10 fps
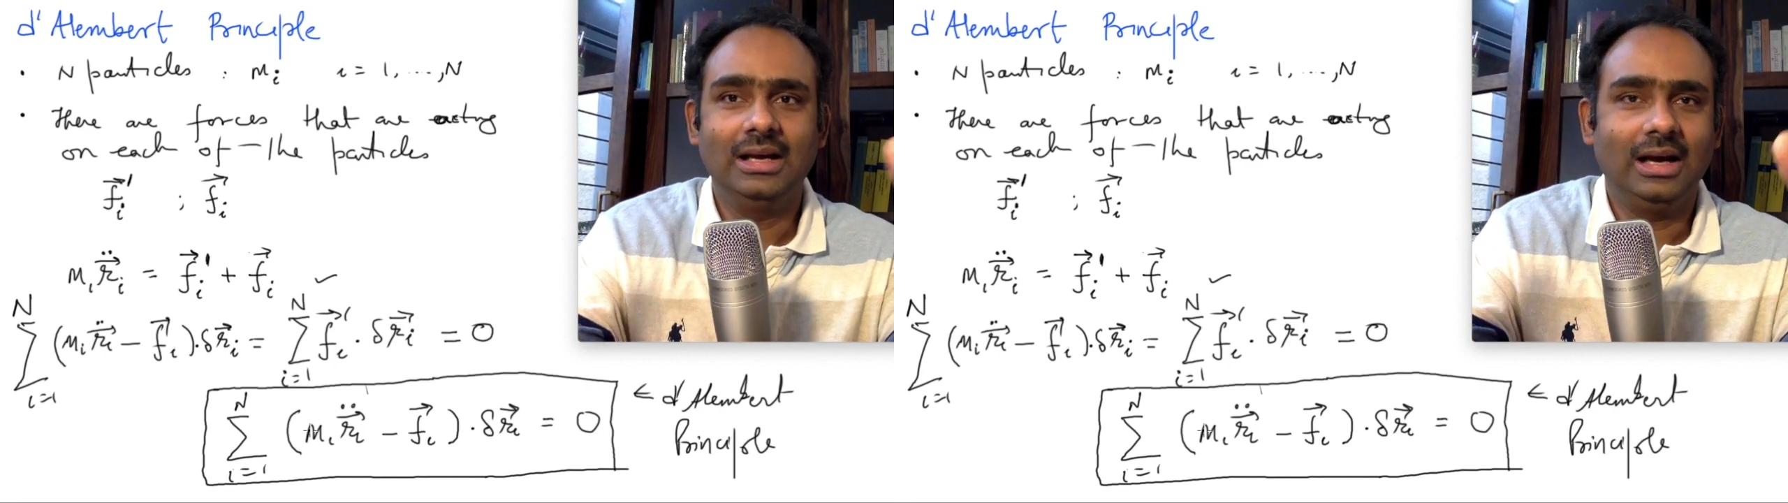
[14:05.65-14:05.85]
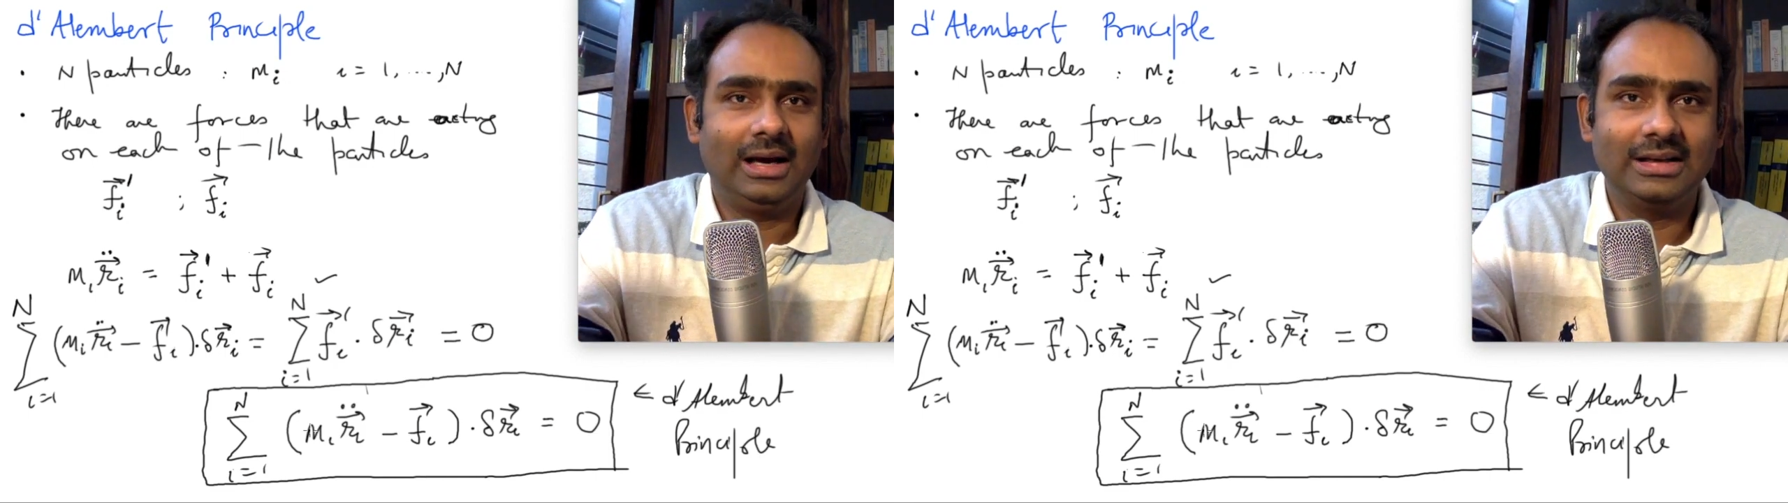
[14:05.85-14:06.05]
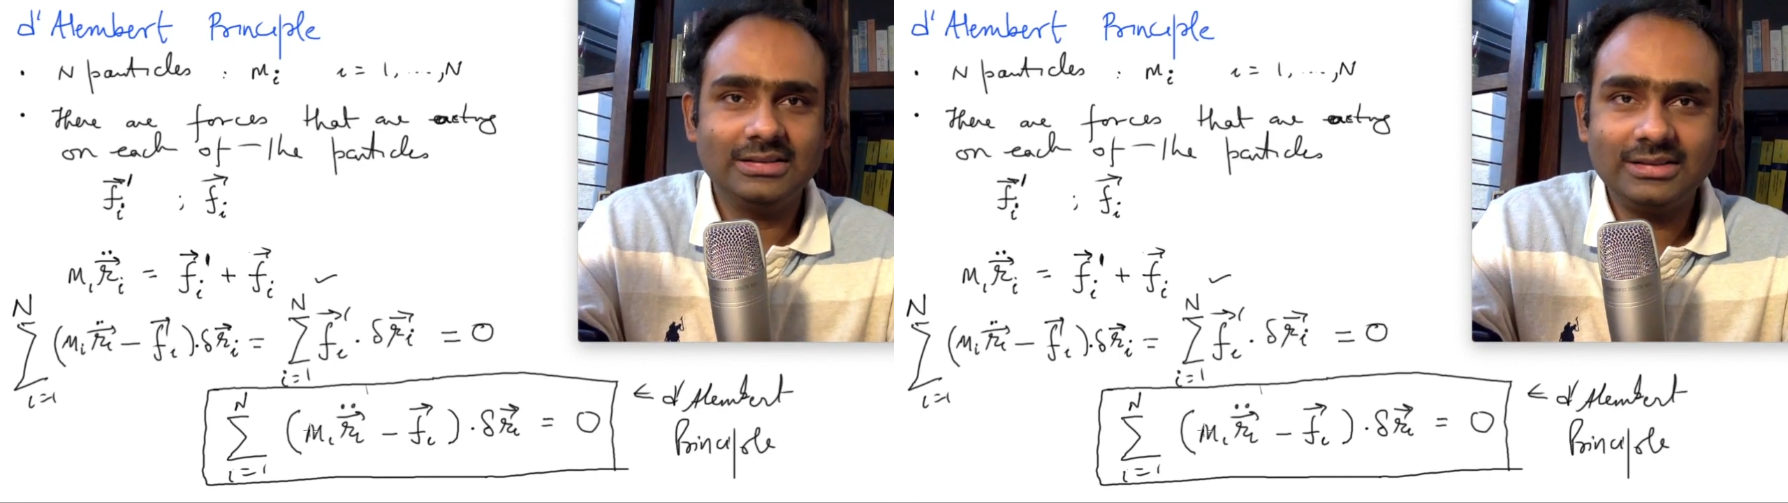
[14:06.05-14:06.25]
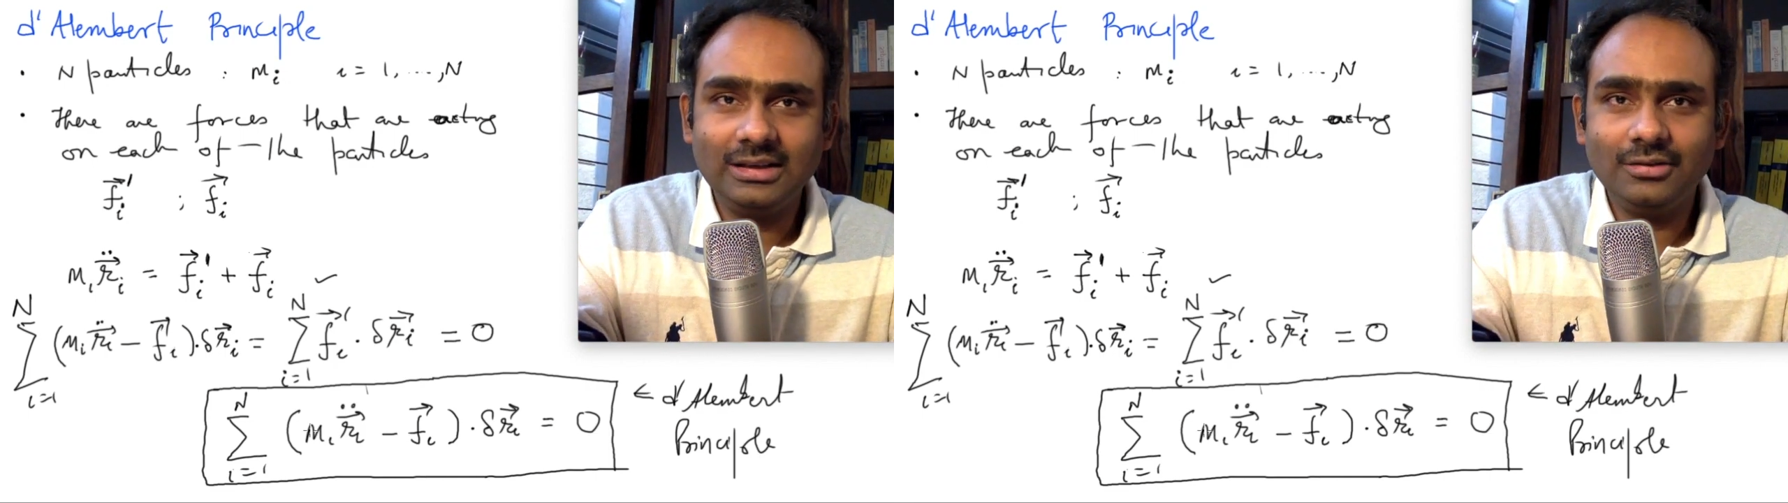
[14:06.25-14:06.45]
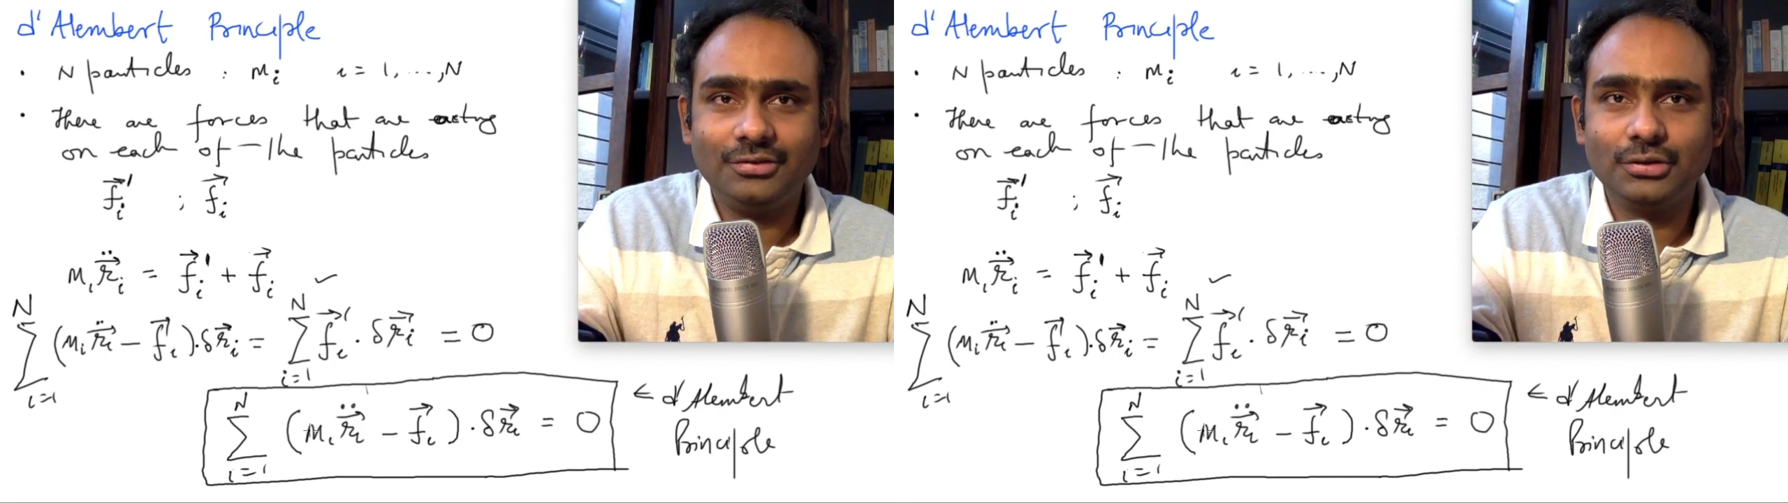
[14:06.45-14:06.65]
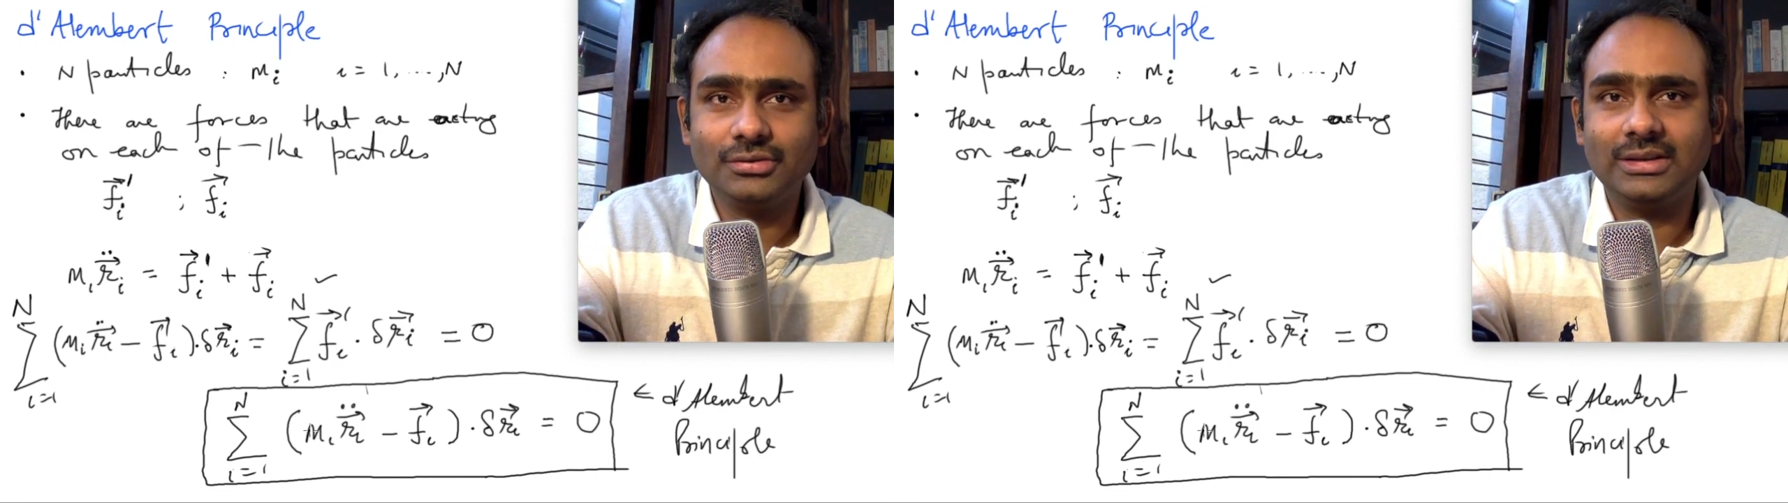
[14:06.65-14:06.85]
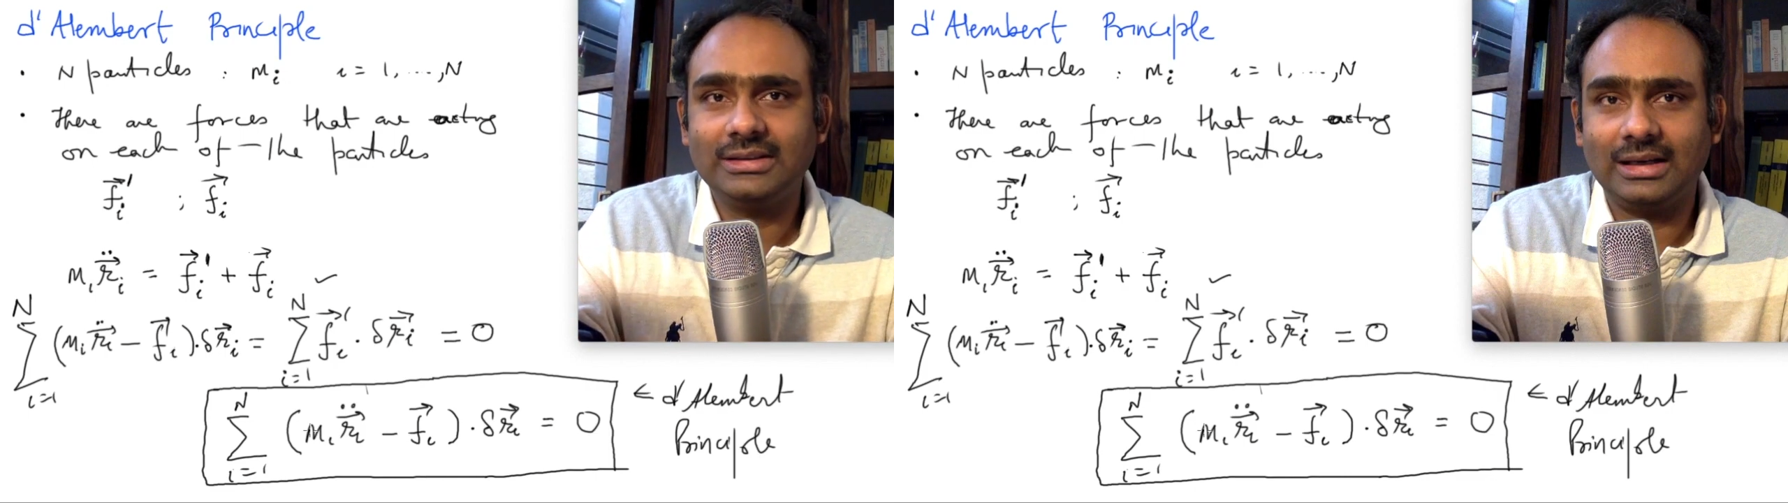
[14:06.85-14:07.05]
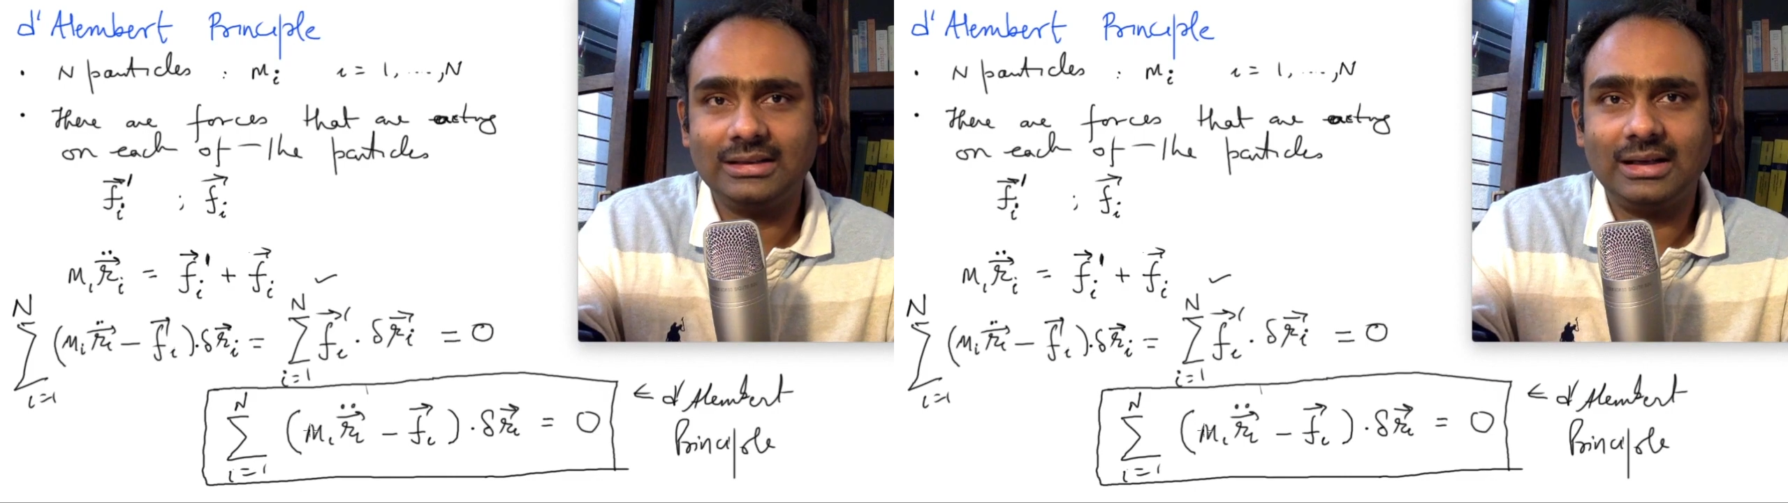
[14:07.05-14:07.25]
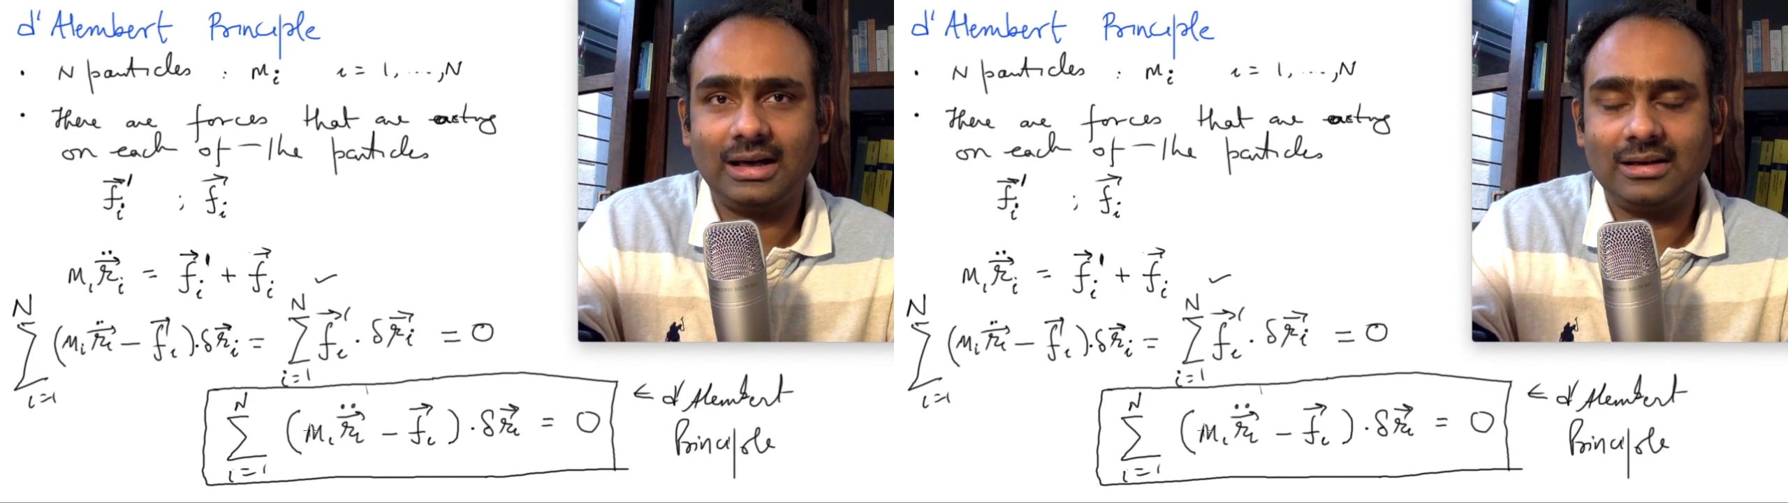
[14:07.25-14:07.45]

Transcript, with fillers: and instead of using delta,